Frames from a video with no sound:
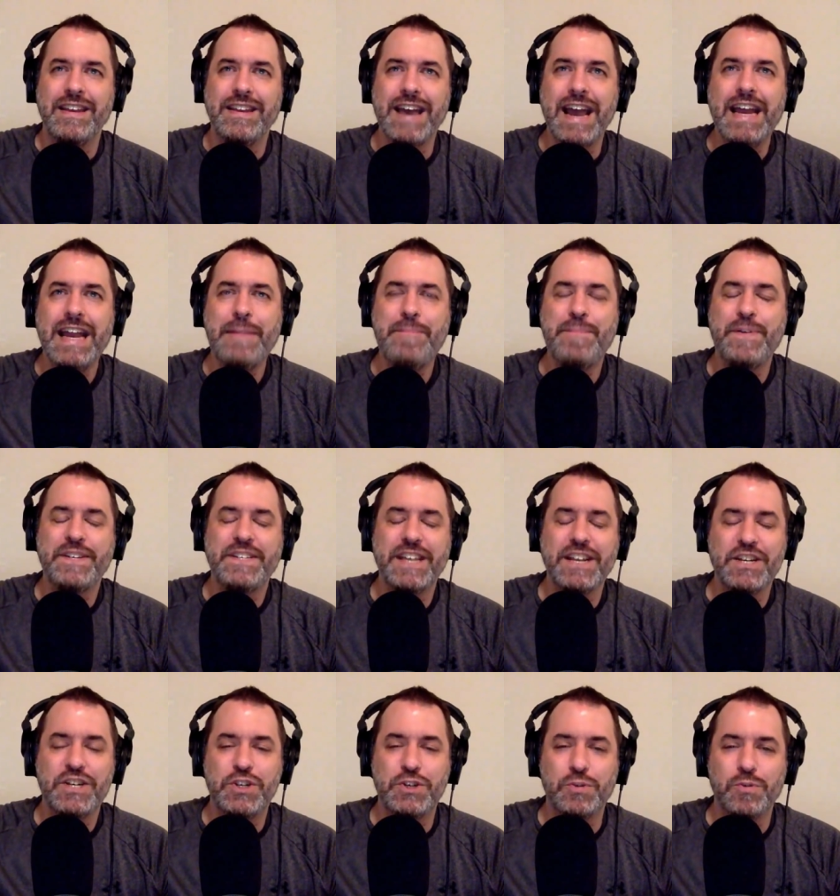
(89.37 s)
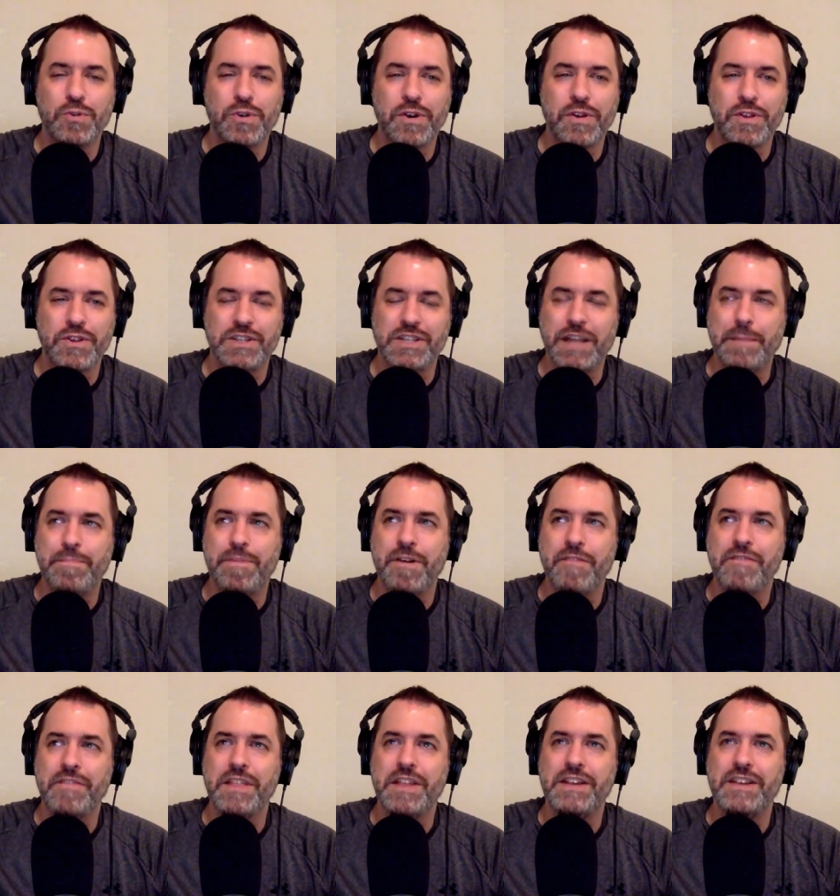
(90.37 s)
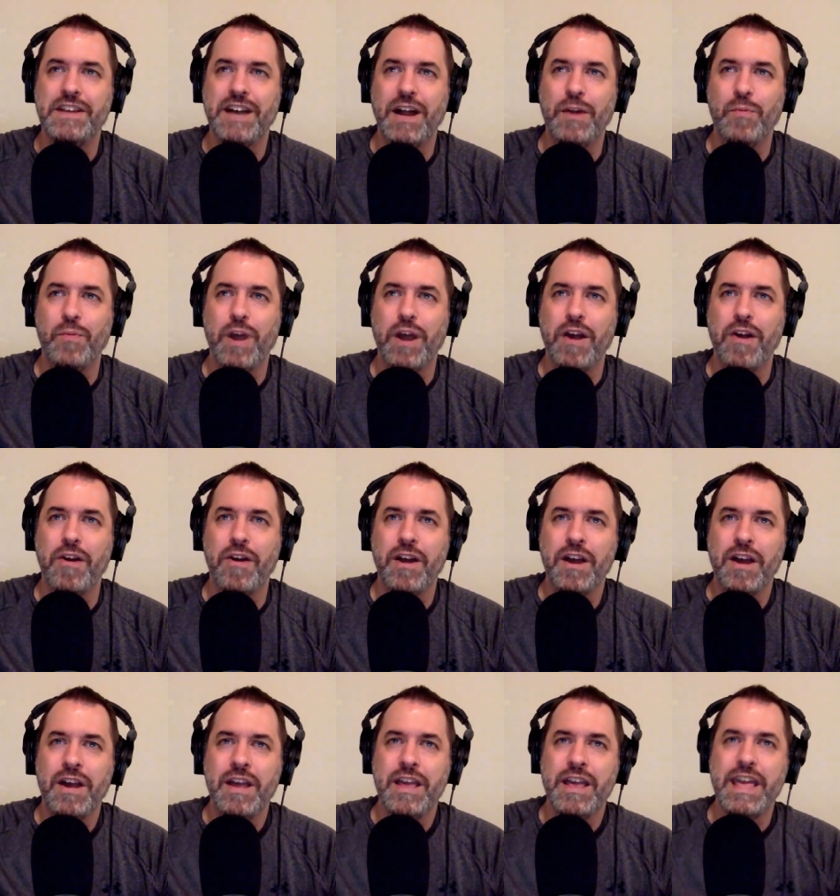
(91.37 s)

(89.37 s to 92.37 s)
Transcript: 90% sure this is like perfectly done where